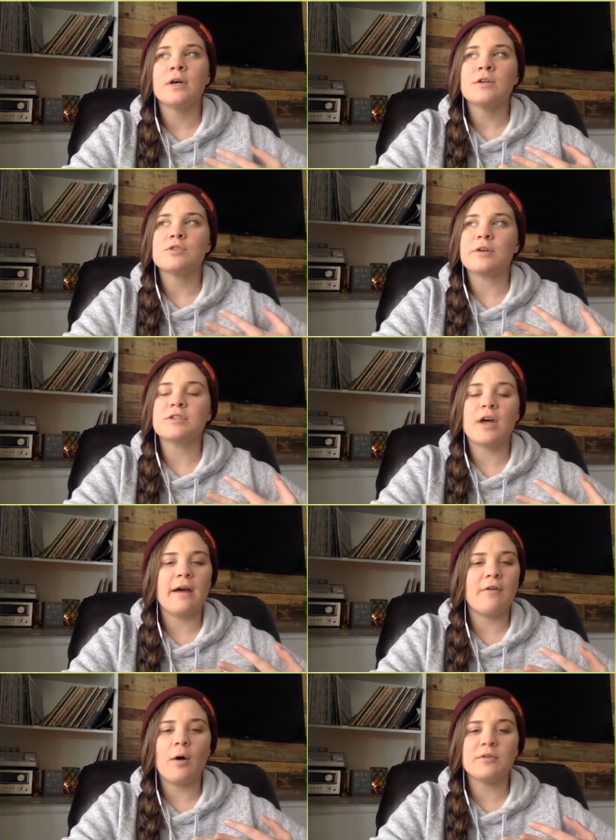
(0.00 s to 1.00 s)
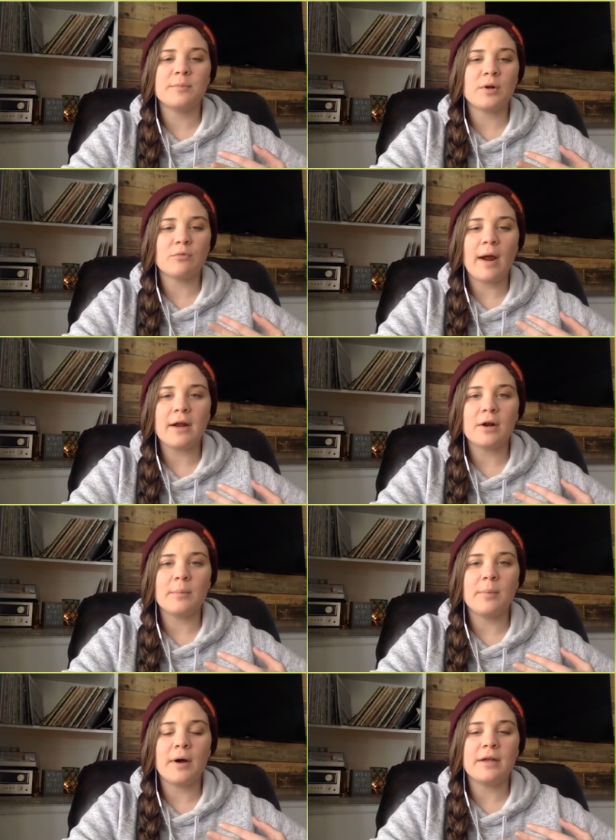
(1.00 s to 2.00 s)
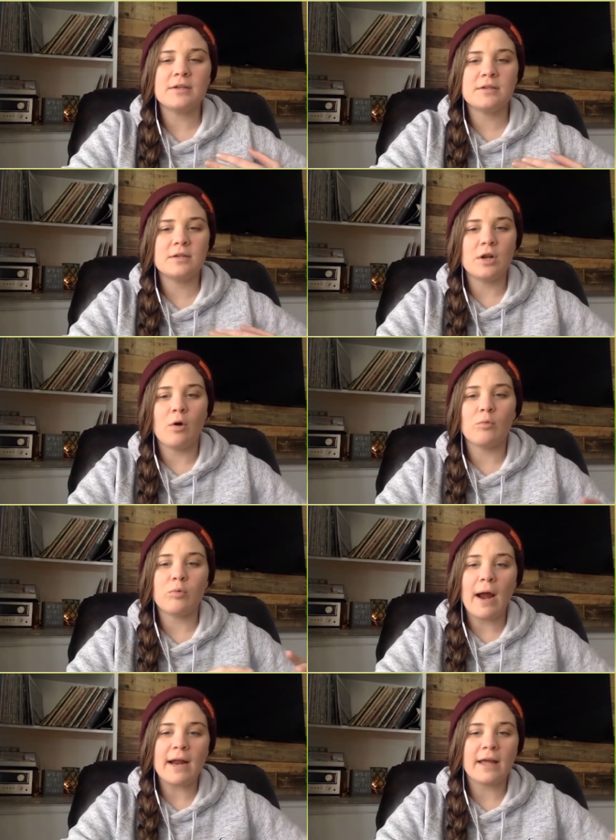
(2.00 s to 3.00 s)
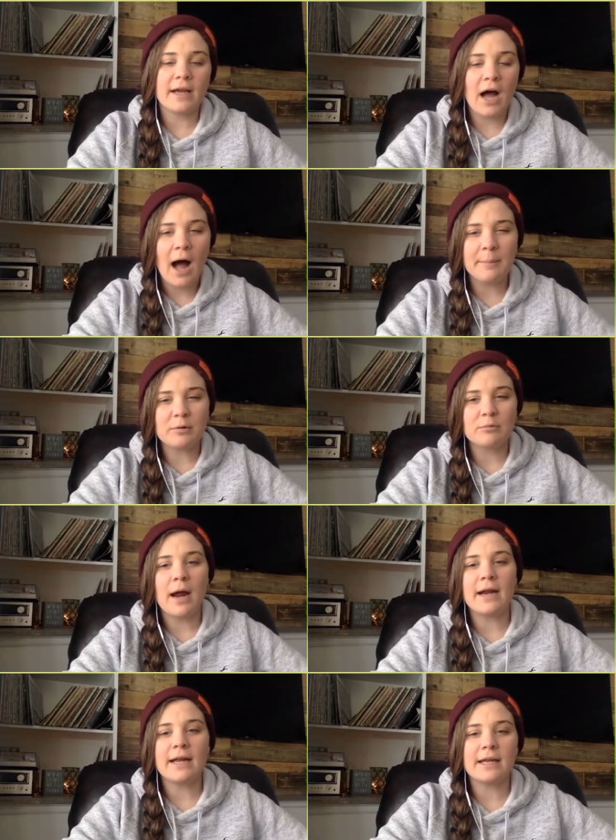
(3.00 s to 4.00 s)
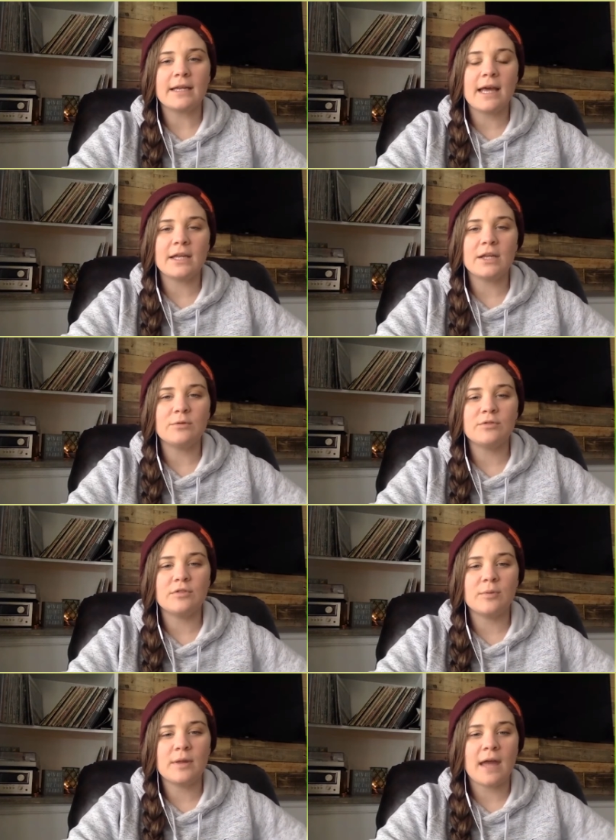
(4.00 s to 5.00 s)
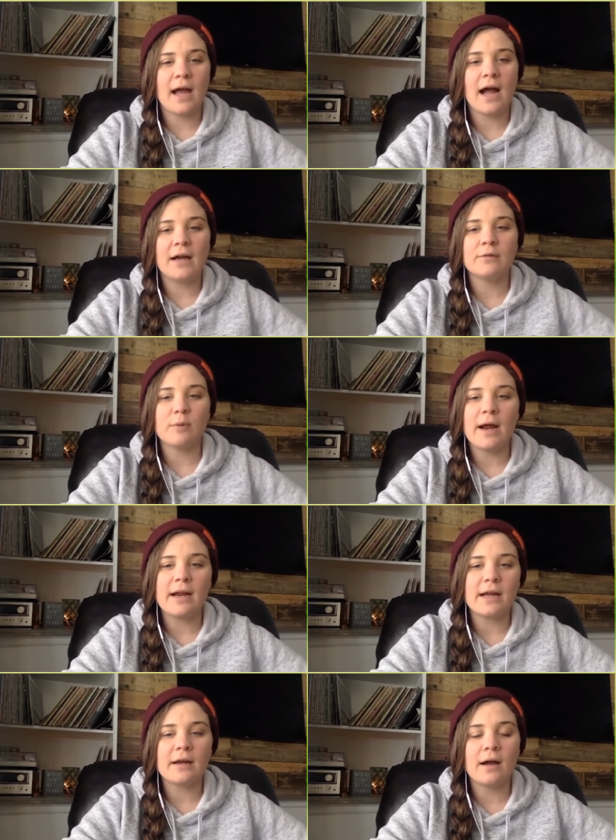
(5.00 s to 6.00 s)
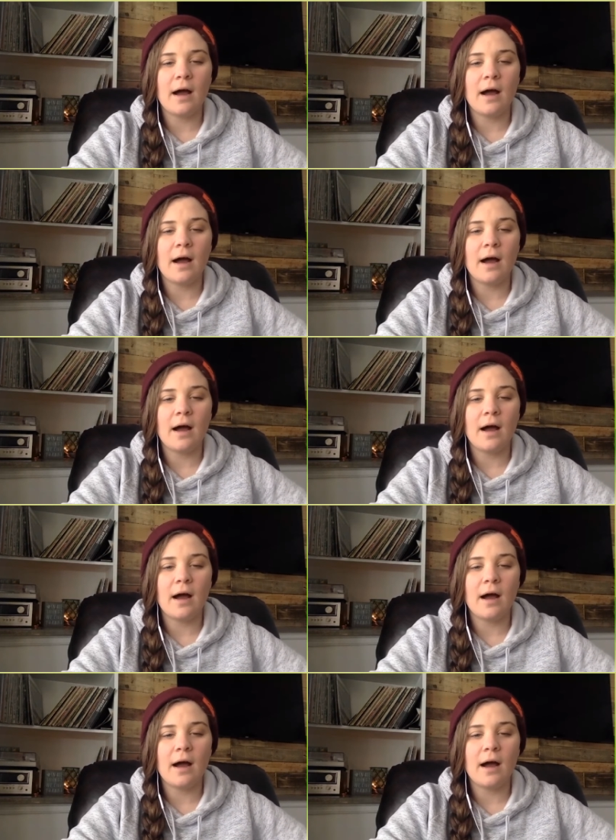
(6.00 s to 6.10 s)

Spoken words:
So I've always been a writer, but copywriting and getting used to doing that kind of writing.